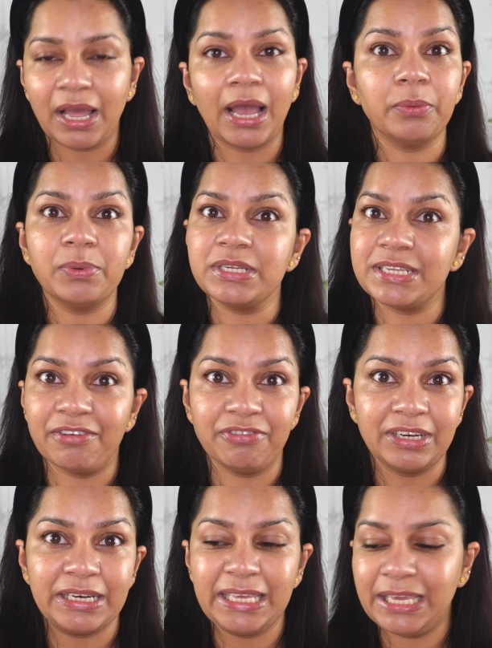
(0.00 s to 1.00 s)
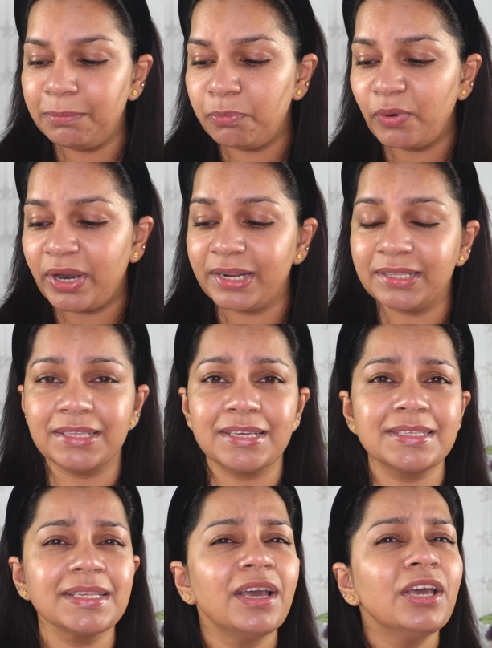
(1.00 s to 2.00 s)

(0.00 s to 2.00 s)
I will definitely keep wearing this.